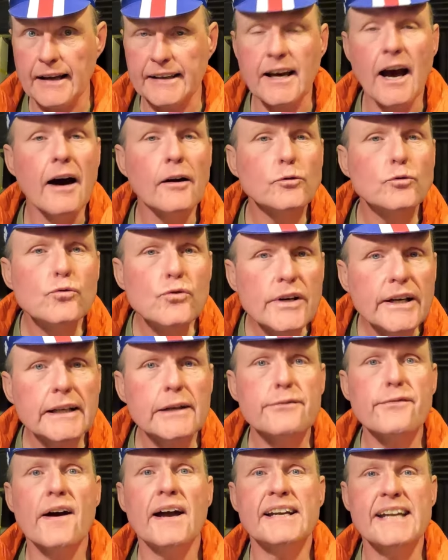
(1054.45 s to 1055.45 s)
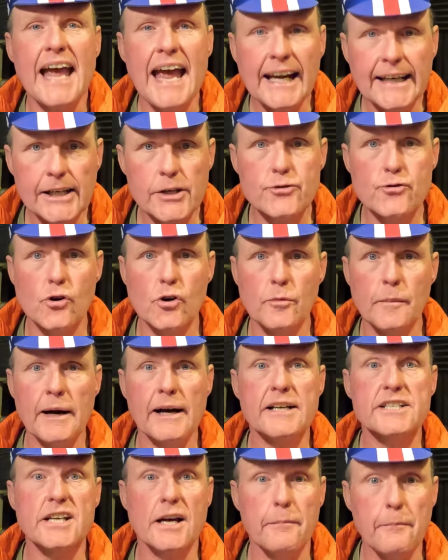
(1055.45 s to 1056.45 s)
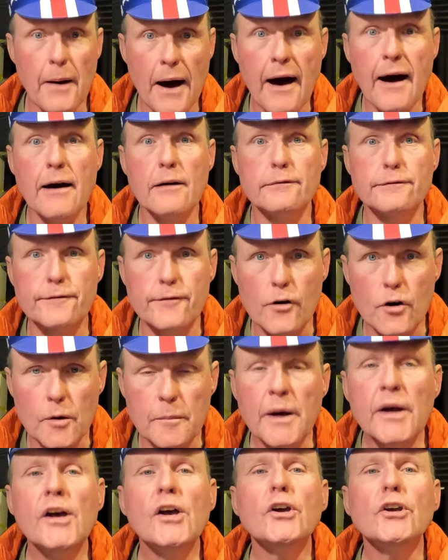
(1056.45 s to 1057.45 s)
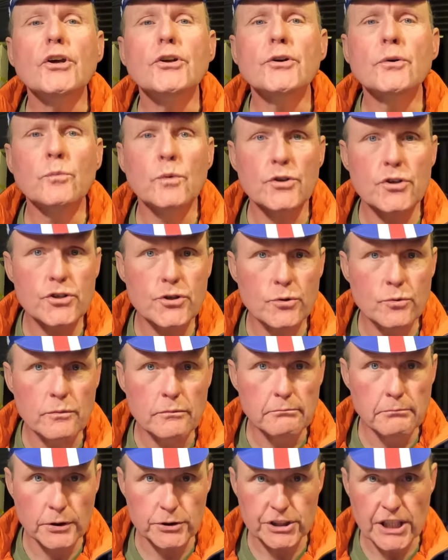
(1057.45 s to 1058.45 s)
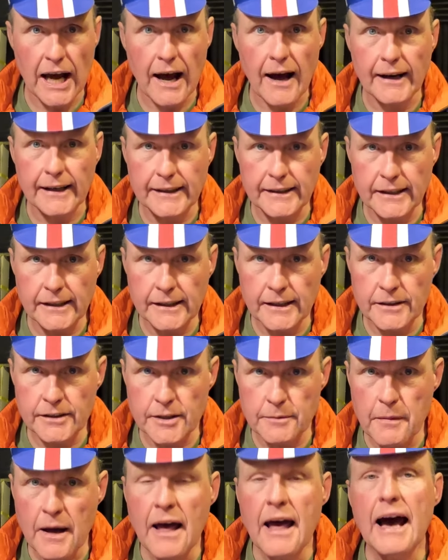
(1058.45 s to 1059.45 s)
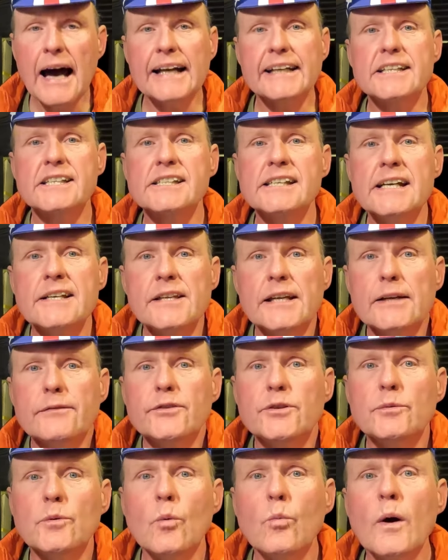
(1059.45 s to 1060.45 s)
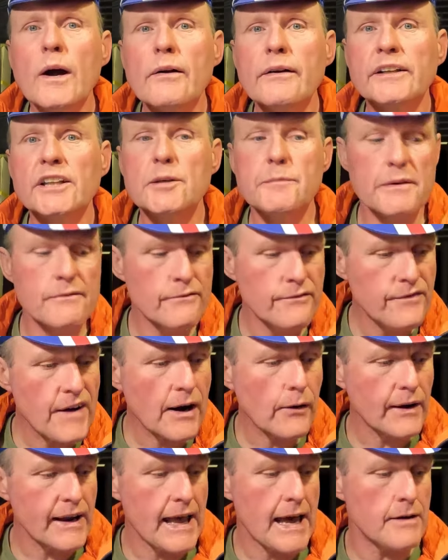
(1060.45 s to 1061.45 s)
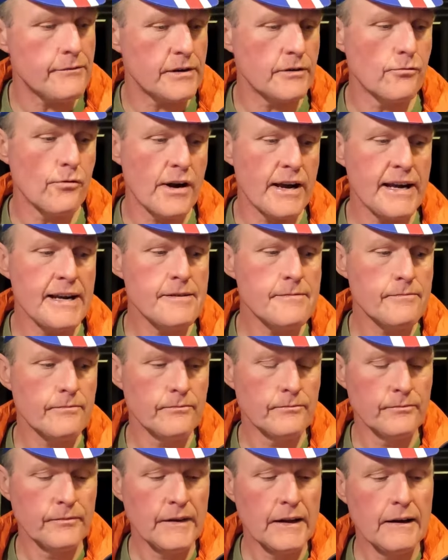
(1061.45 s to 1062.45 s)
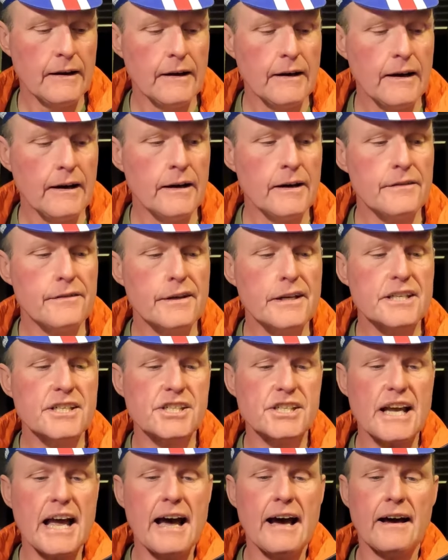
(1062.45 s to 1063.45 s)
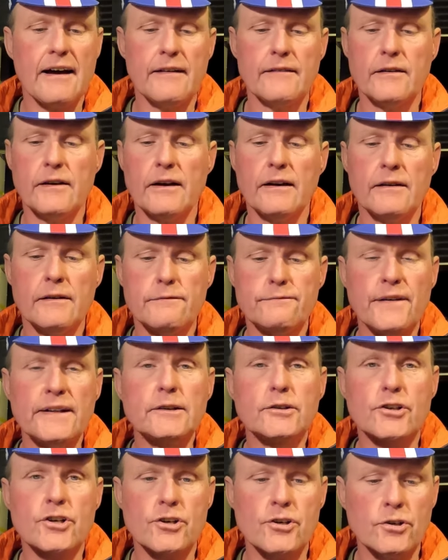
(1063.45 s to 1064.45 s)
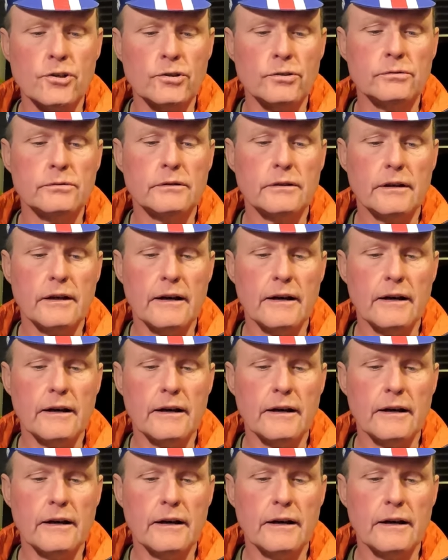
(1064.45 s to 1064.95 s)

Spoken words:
can't really find any drawbacks apart from you don't want to do much hiking in them. I'd say that if you were wearing them in very heavy rain, this Velcro